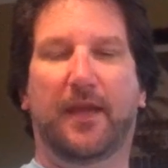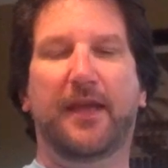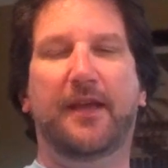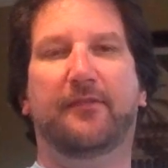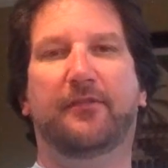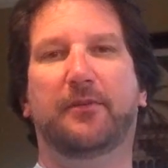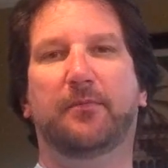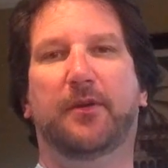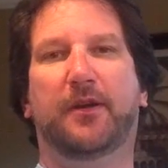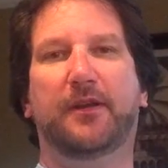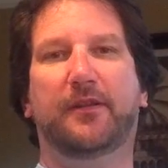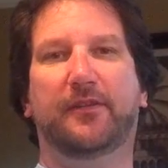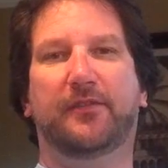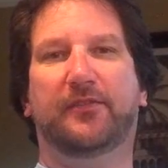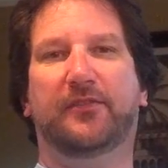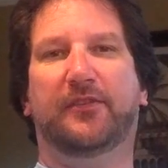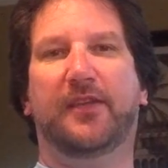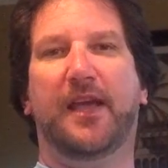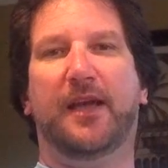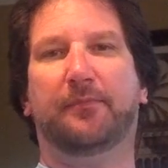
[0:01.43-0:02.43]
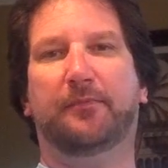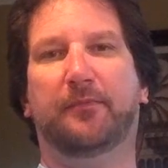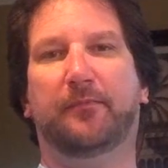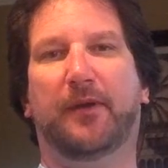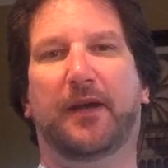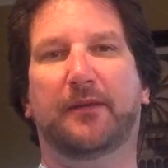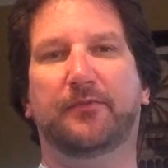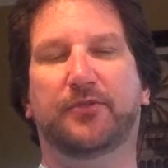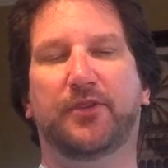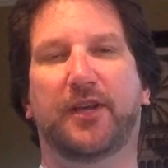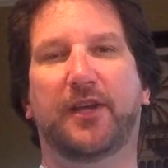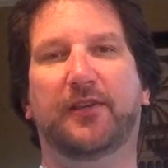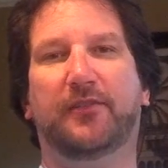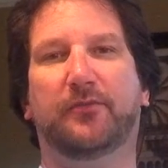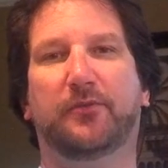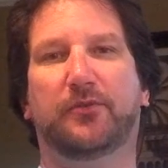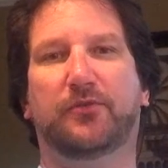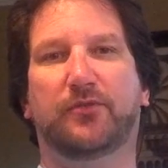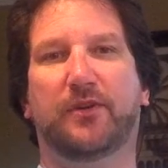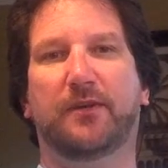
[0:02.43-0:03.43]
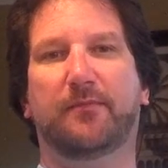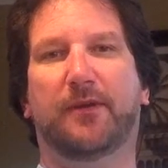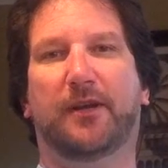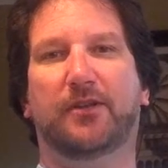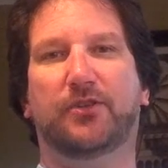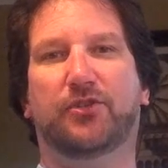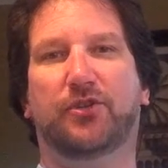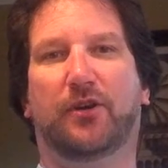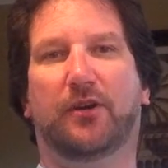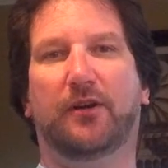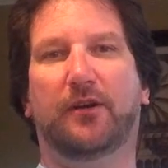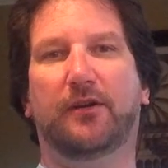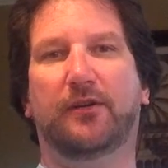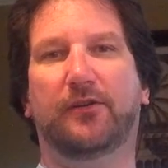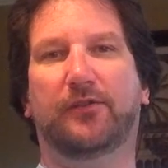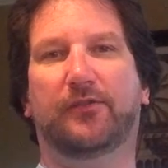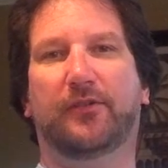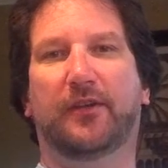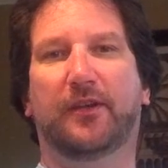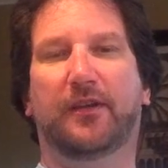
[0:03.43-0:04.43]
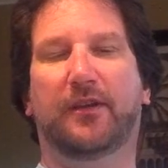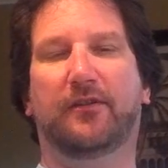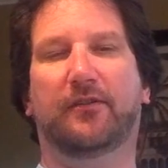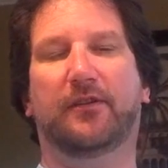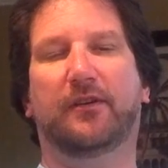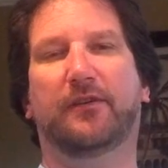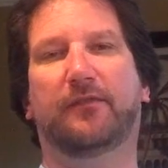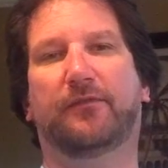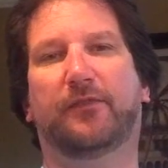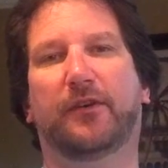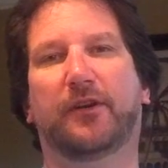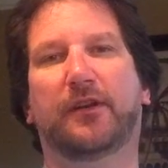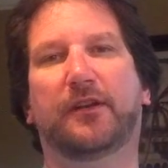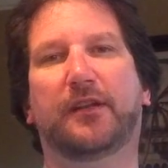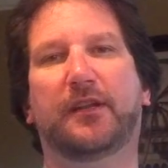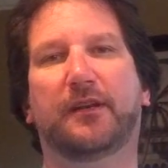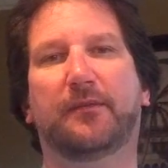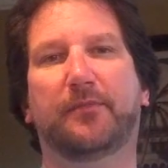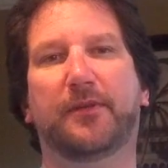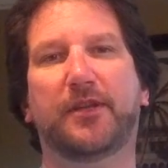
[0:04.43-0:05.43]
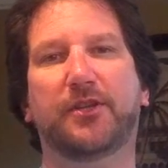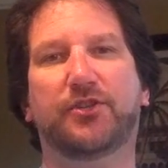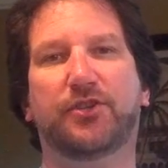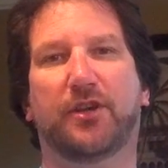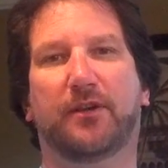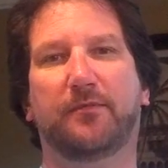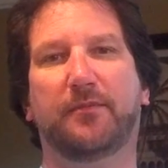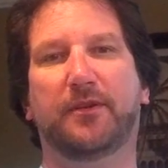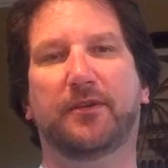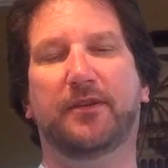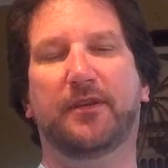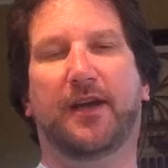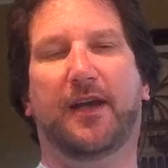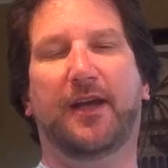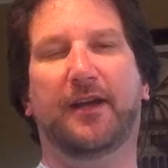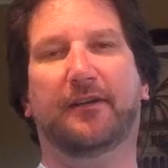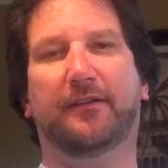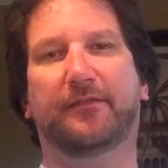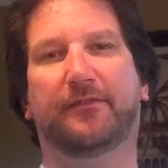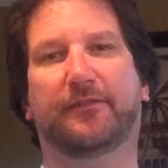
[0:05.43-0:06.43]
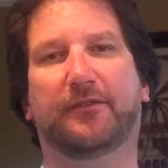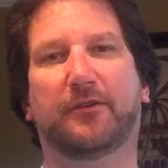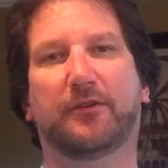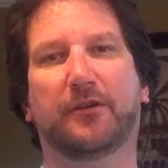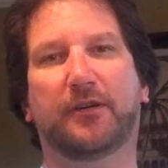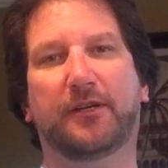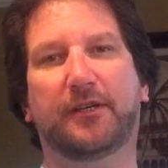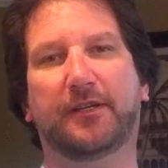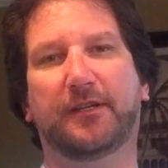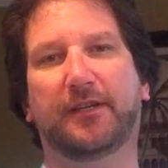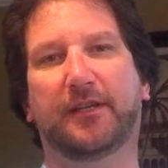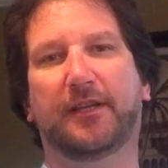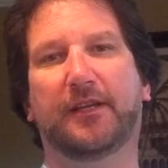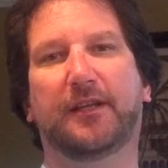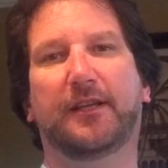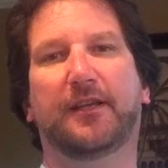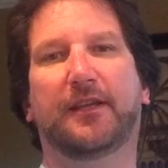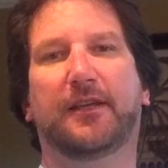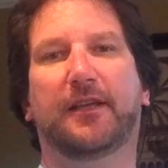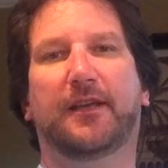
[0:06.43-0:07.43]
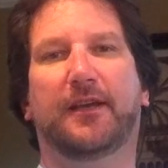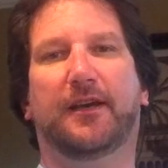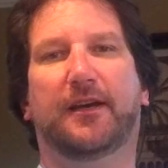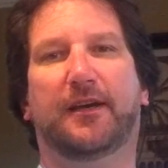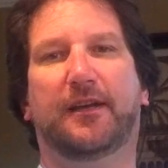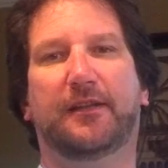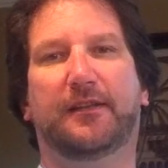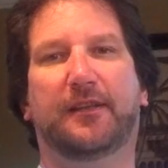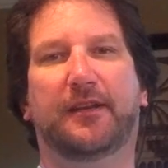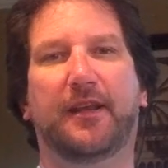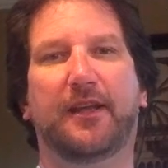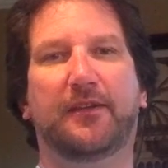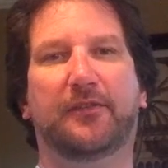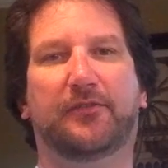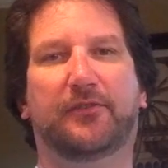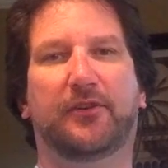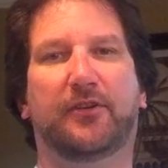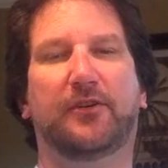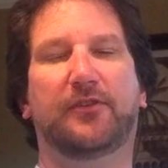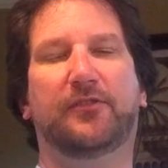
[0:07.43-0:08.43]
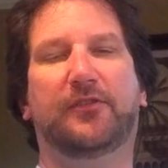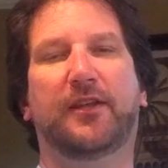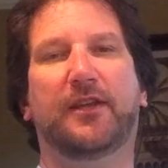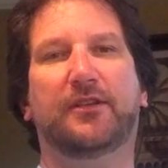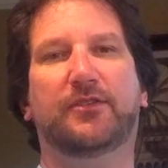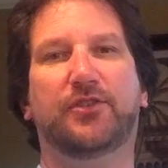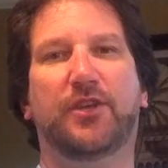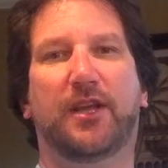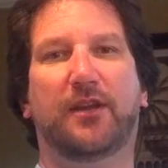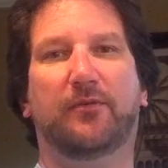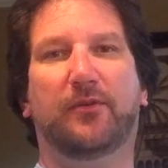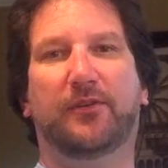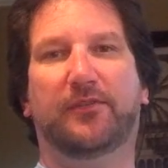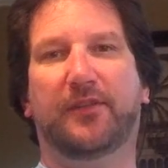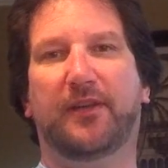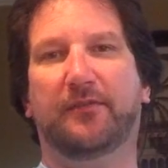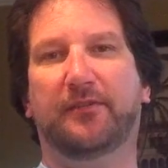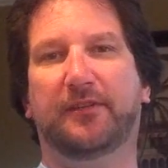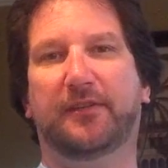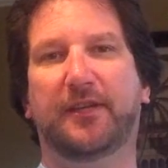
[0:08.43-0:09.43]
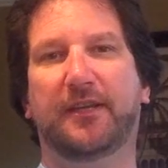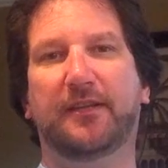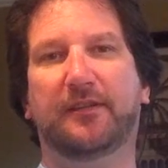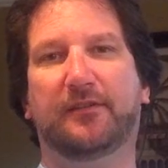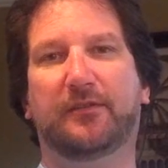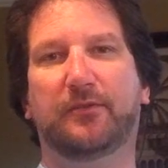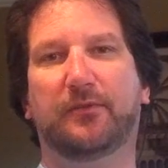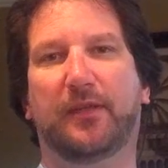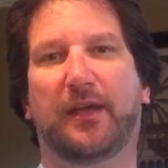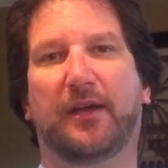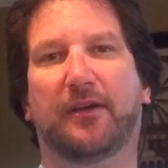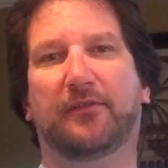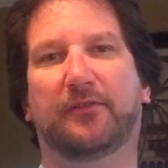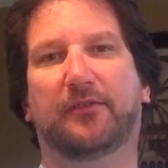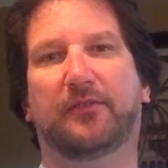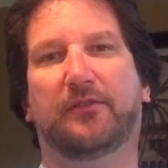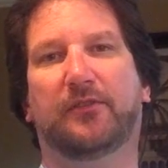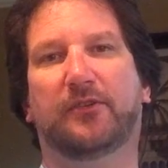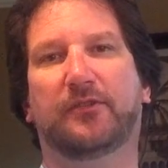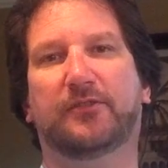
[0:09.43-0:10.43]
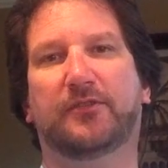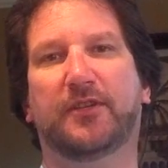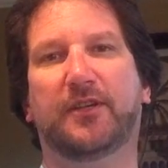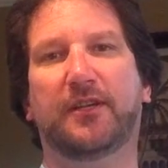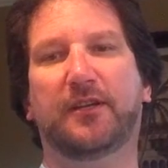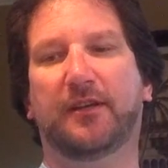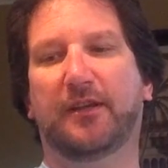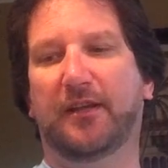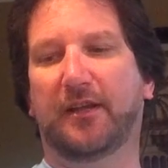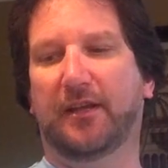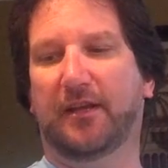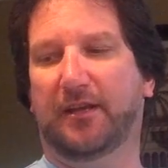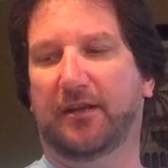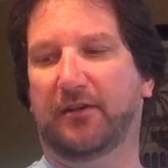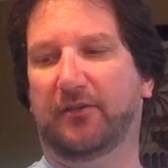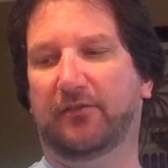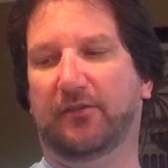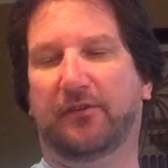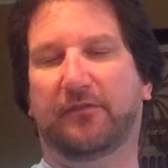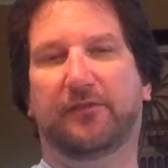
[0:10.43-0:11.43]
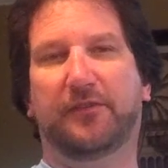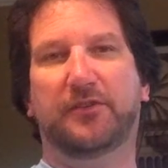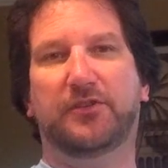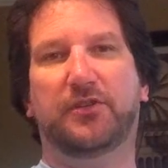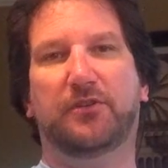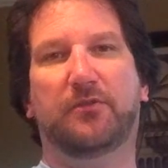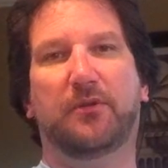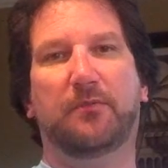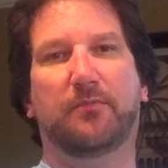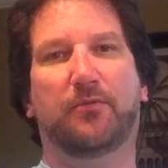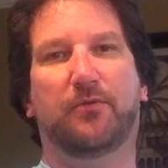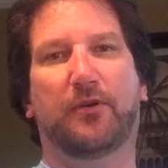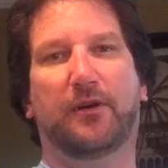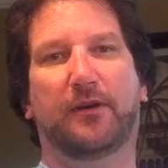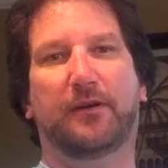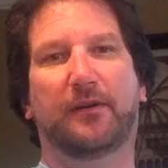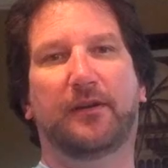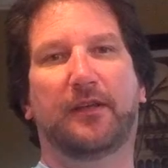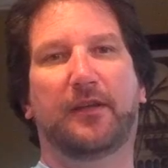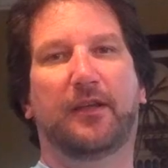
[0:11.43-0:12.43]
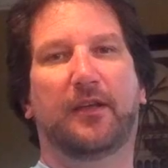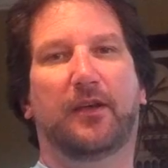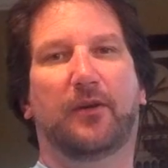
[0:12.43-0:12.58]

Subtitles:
Hey everybody, this is Captain Bob Chase with Dream On Charters here in Fernandina Beach, Amelia Island, Florida. Today is Thursday, January 17, 2013, and here's our fishing report.